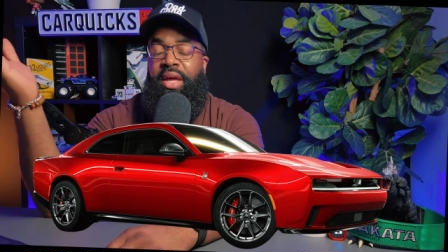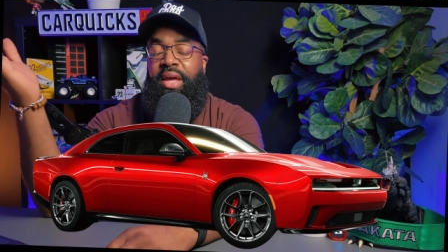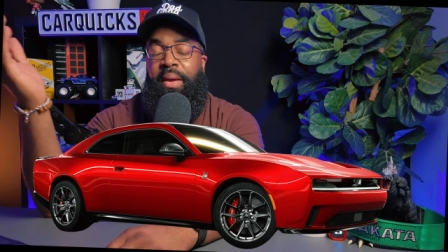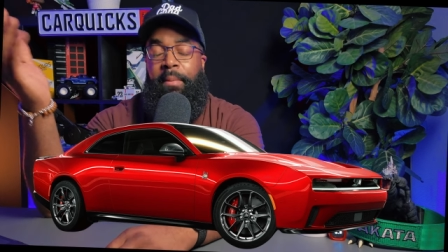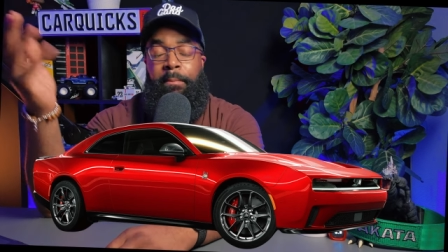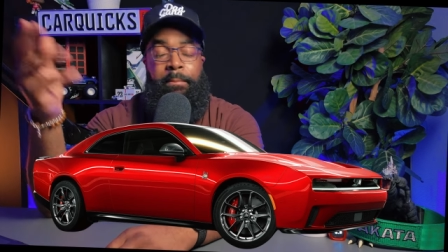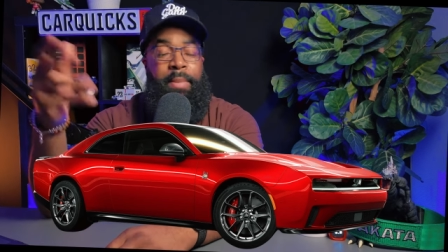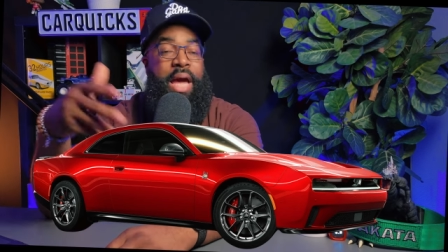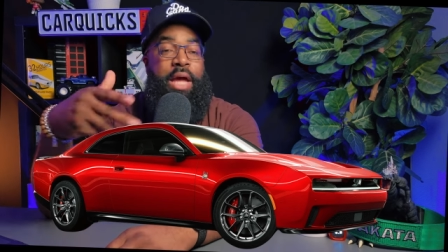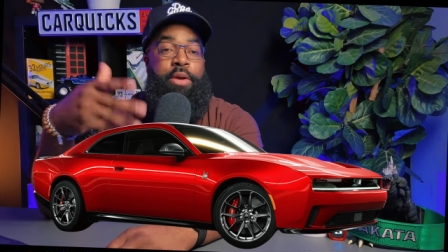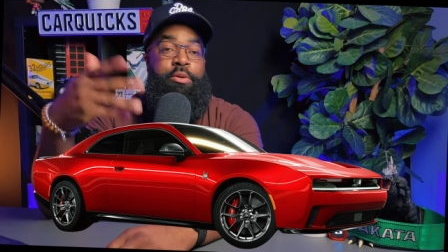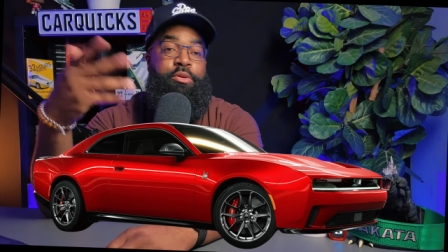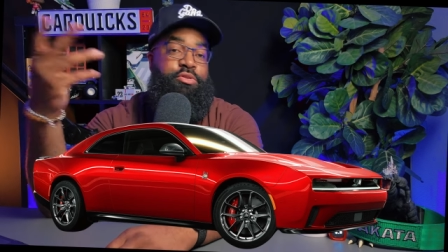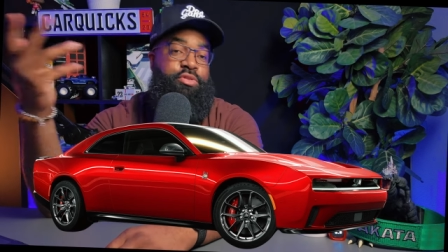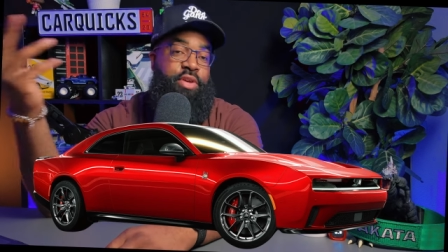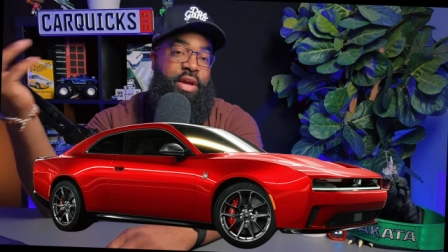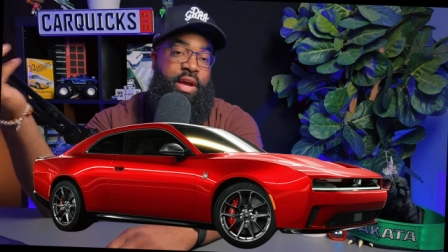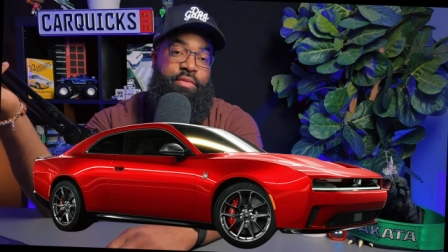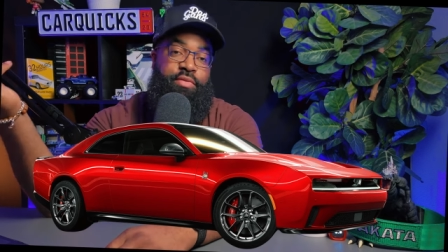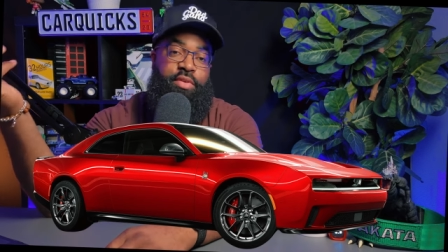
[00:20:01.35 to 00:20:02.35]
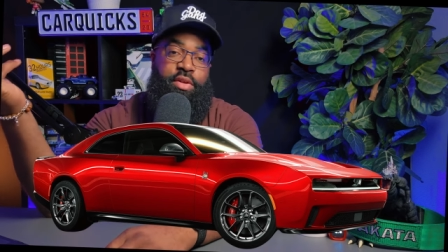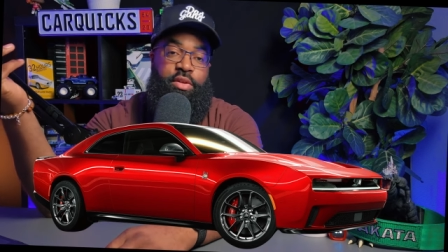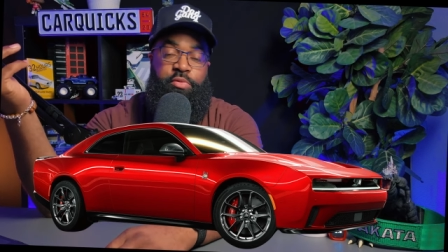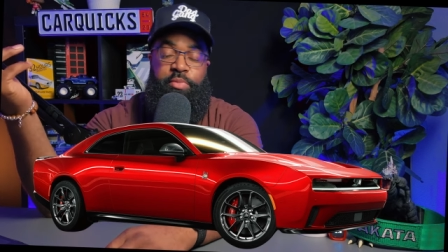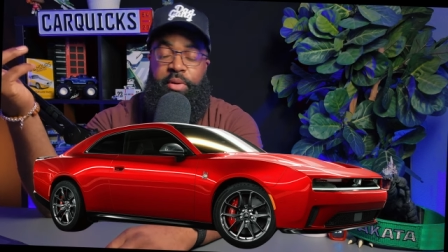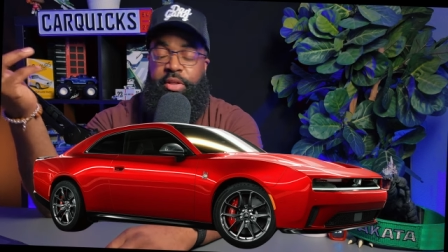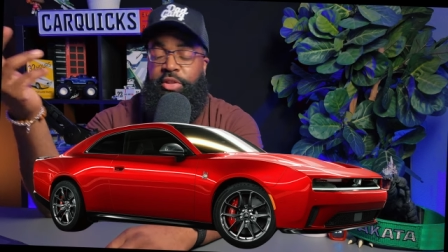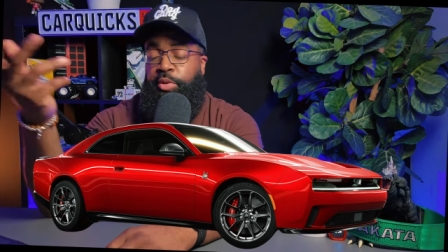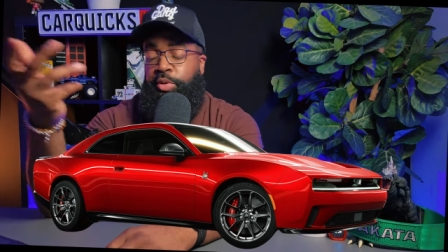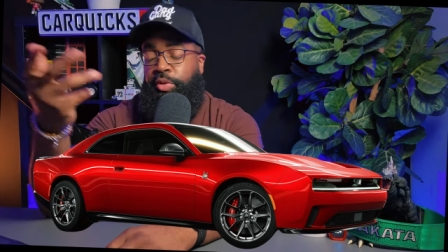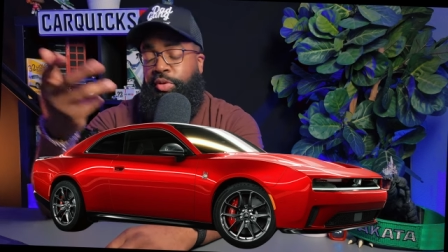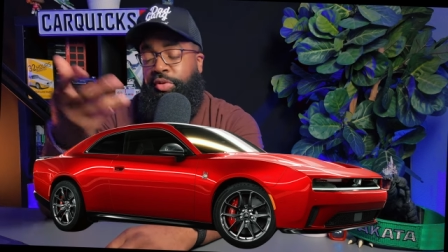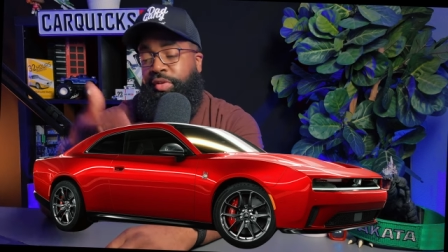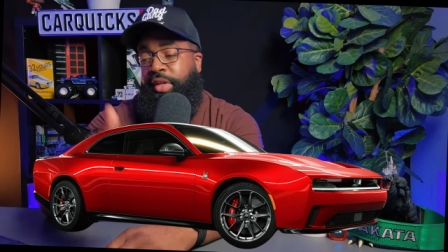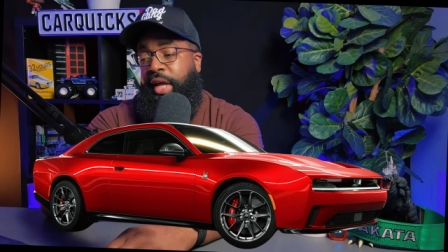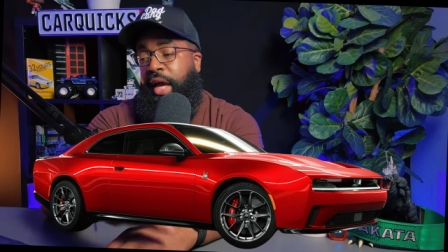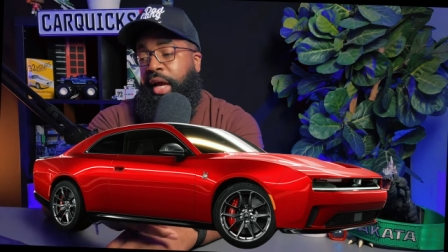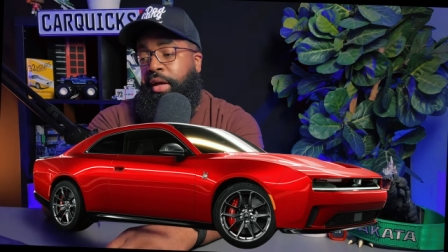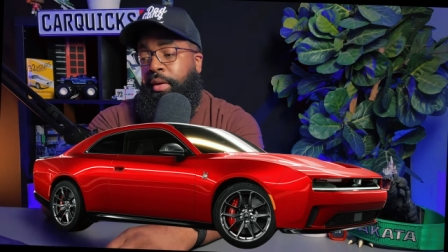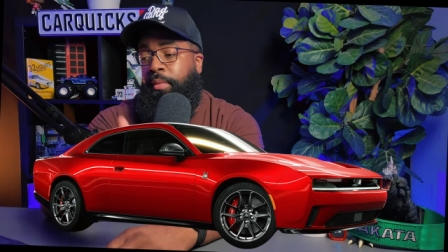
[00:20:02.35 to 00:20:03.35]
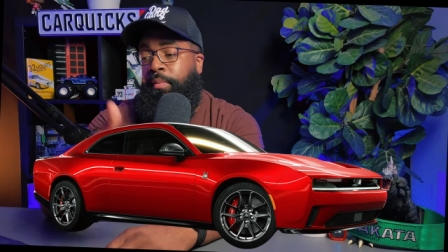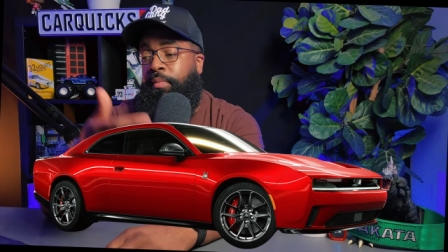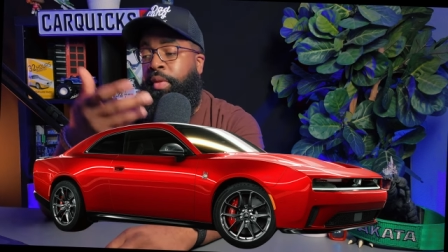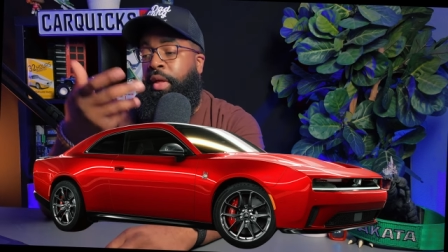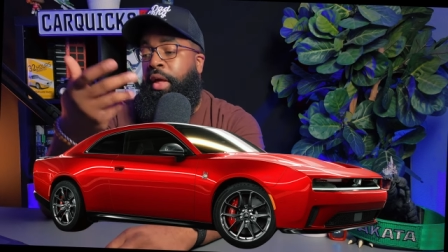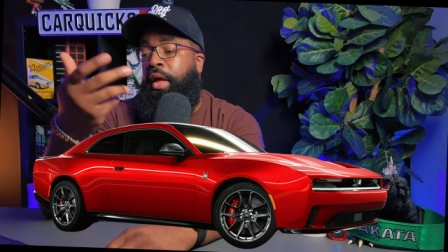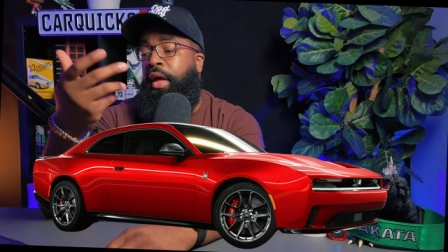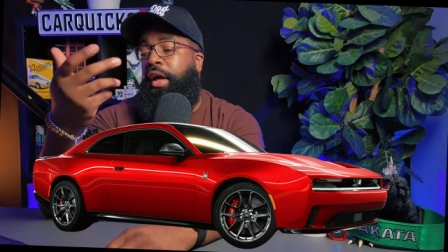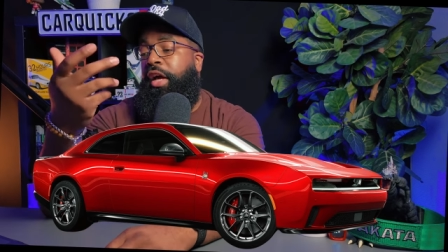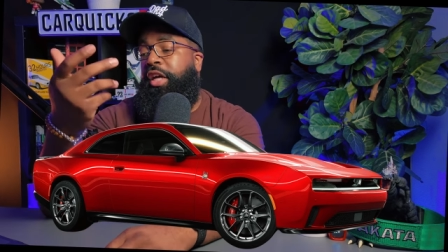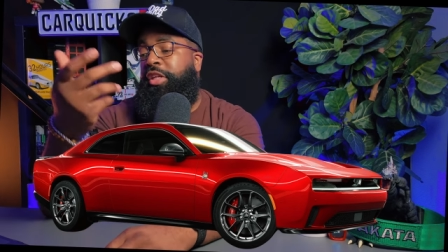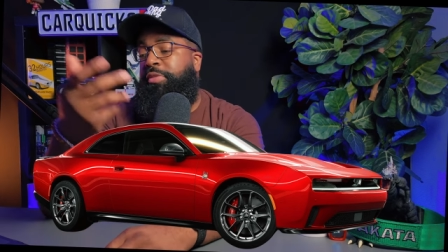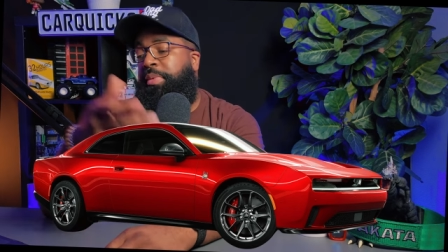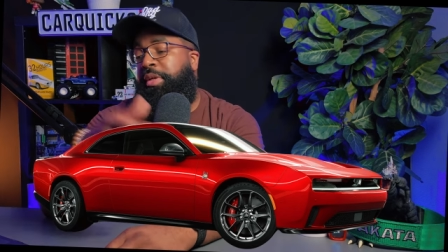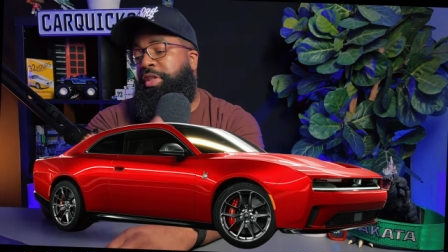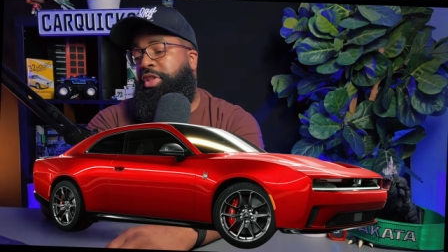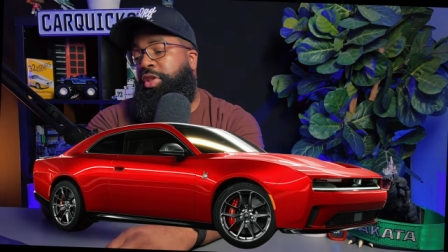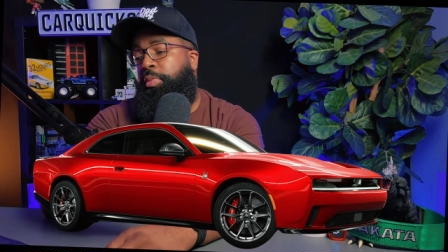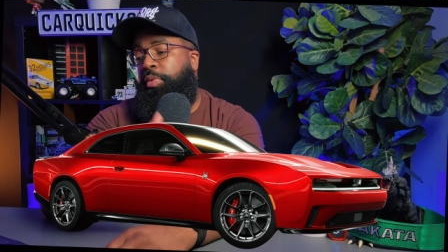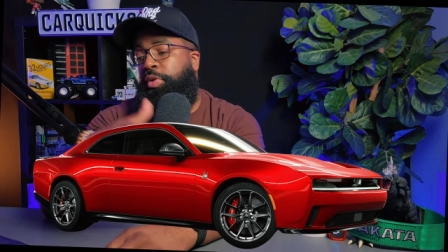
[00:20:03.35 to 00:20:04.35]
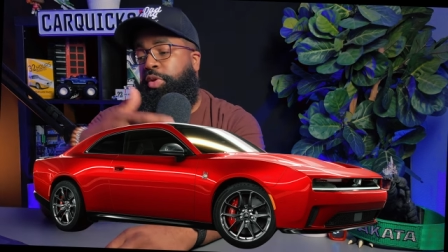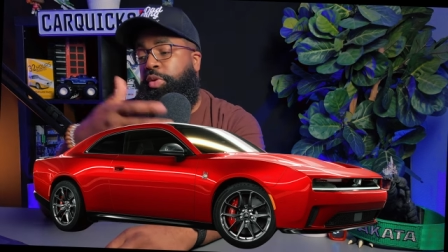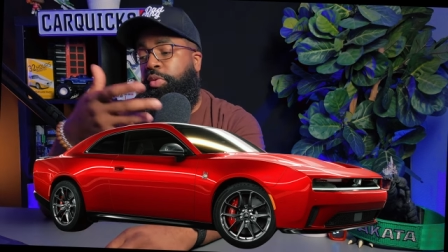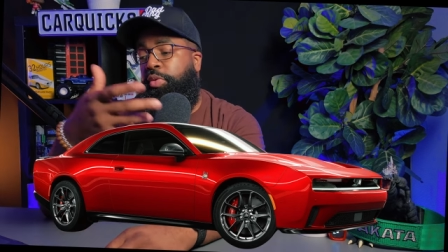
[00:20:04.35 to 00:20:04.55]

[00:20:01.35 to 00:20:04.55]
and batteries are heavy, especially when you stack them, especially when you